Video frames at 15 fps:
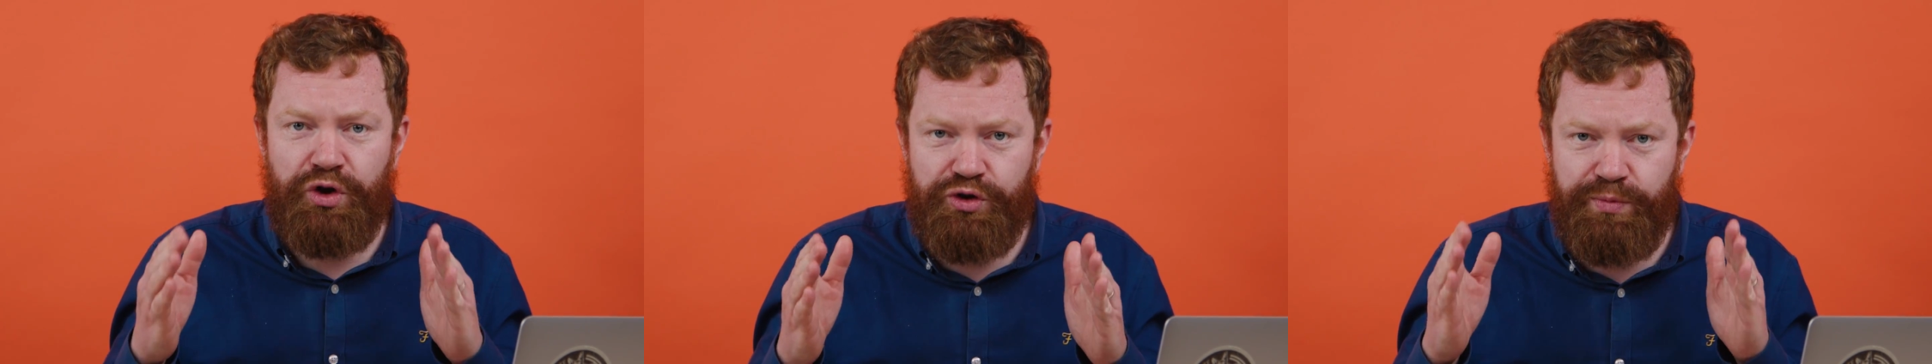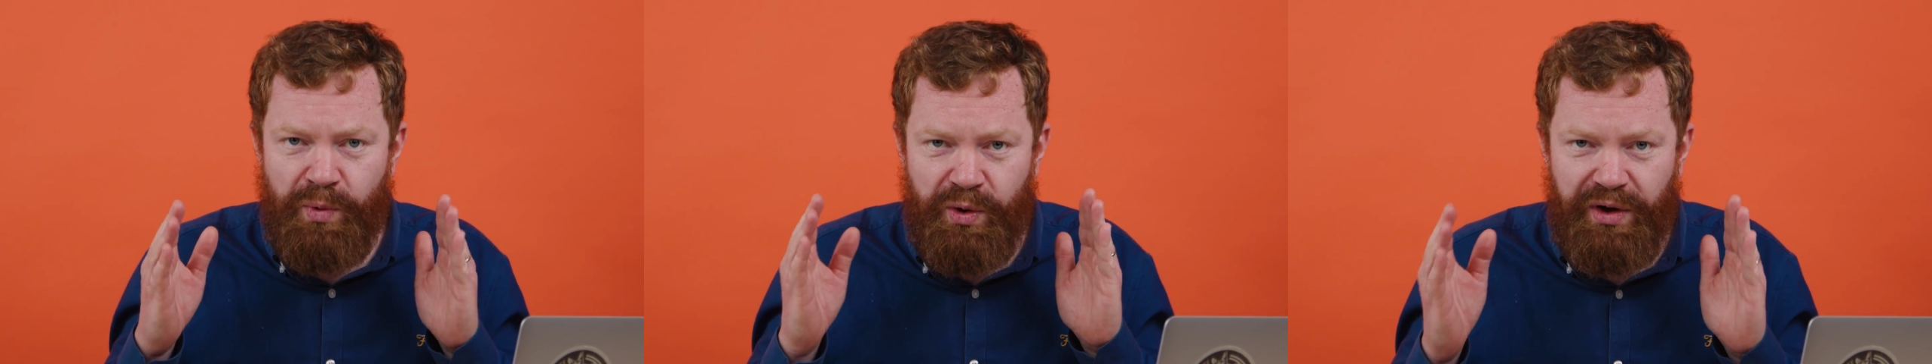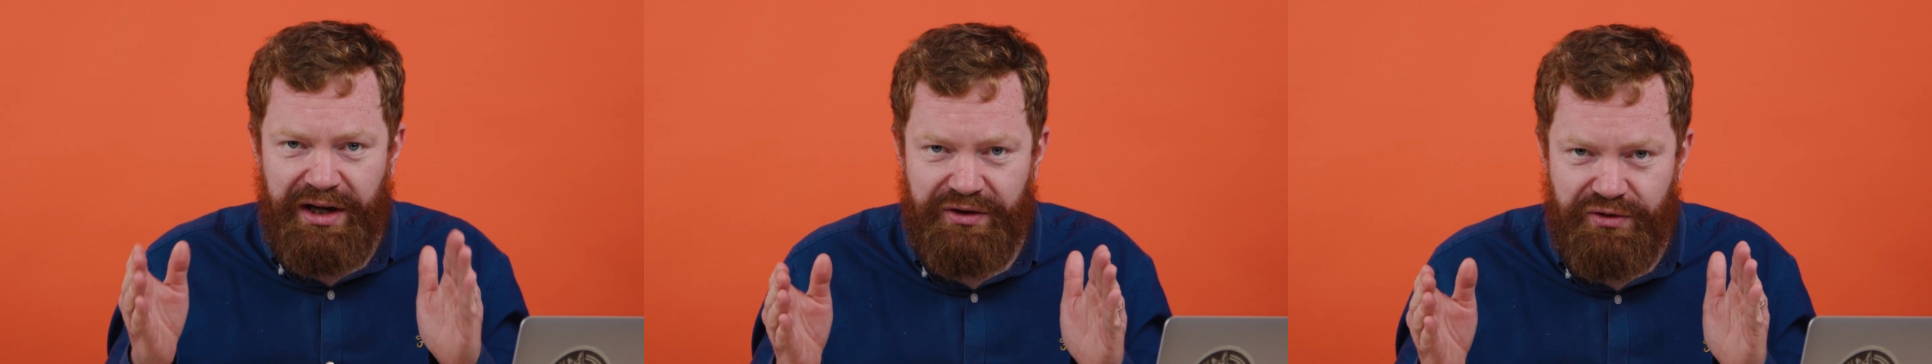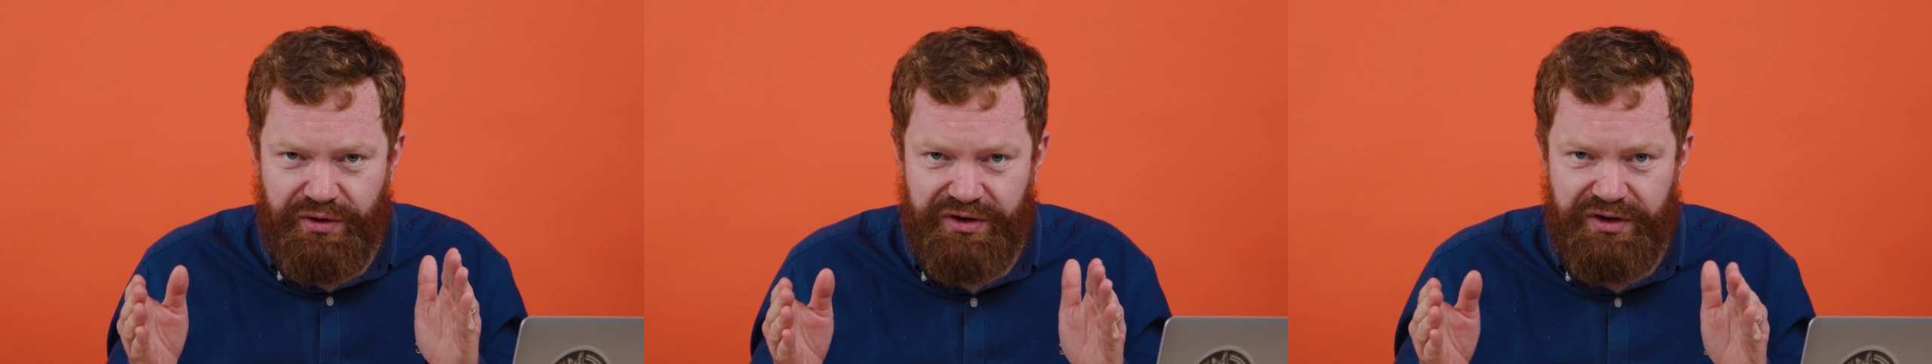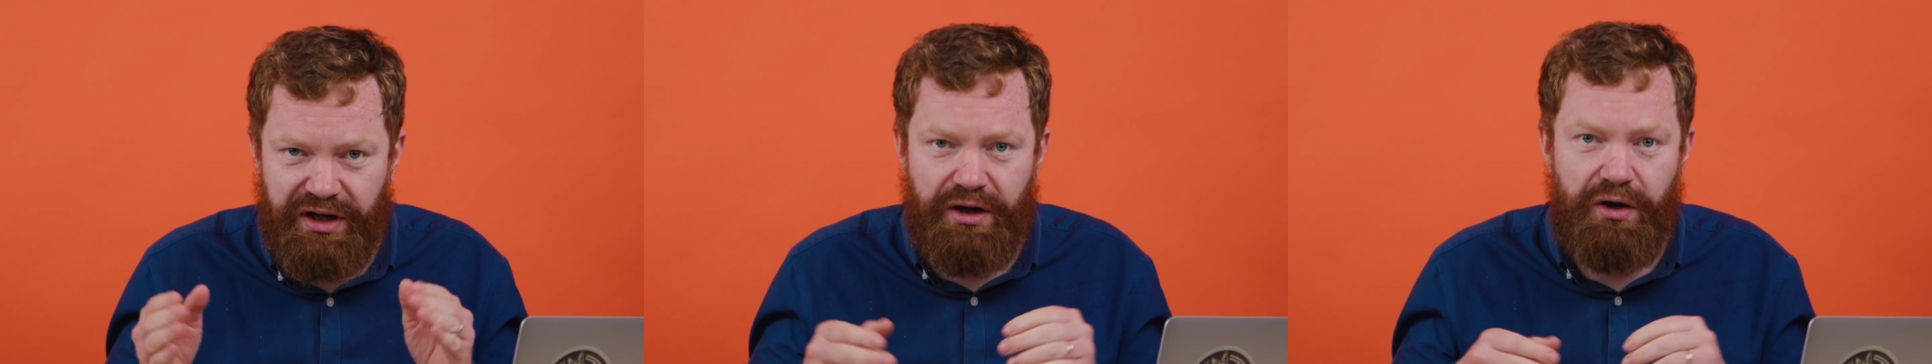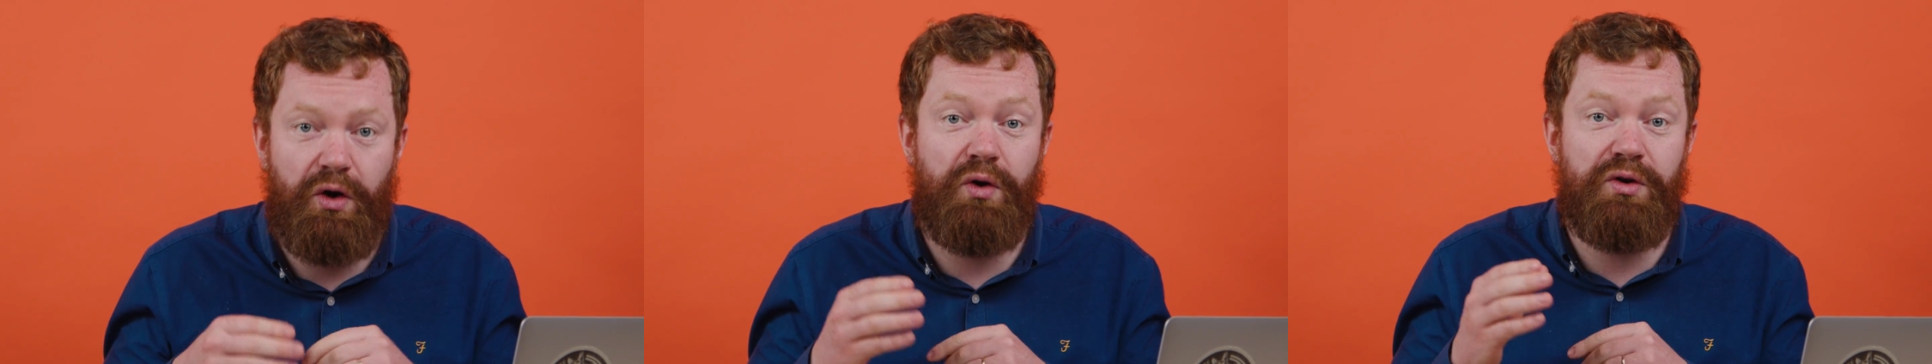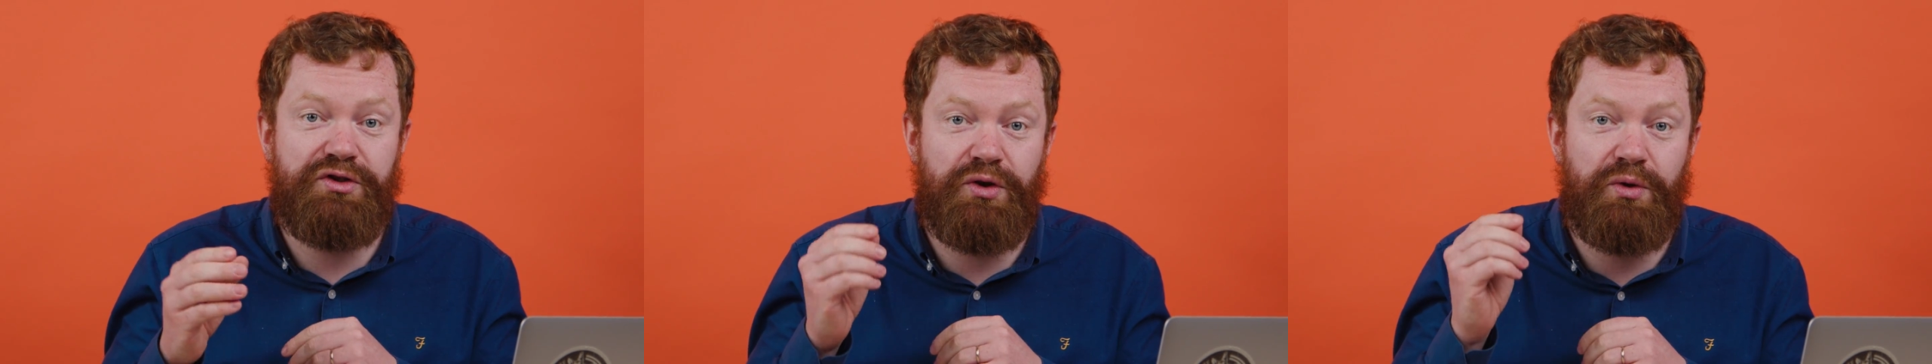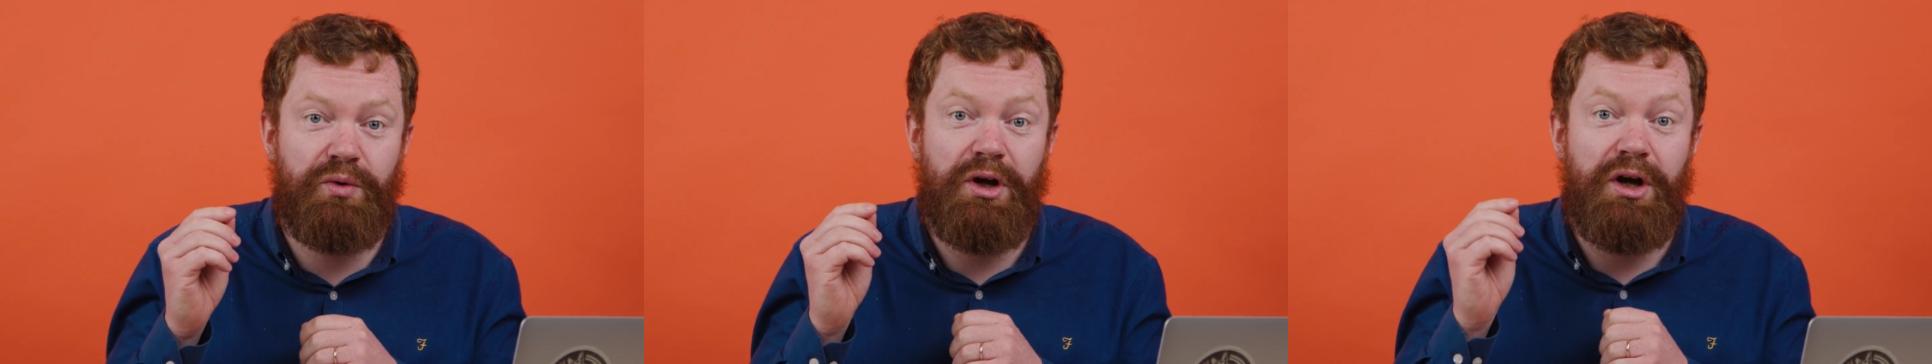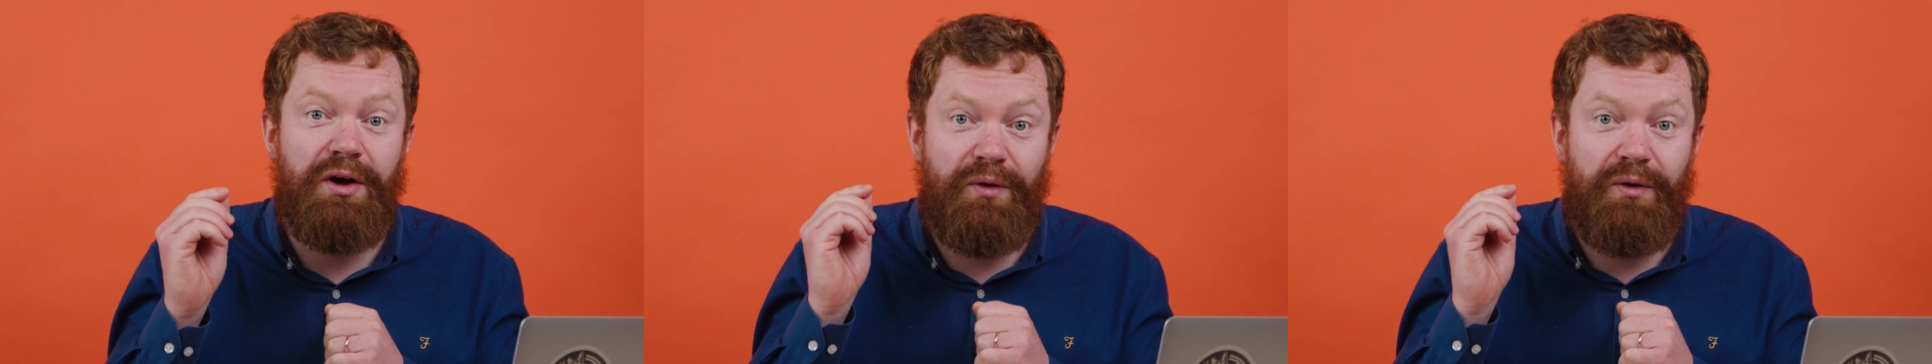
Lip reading: more interesting also,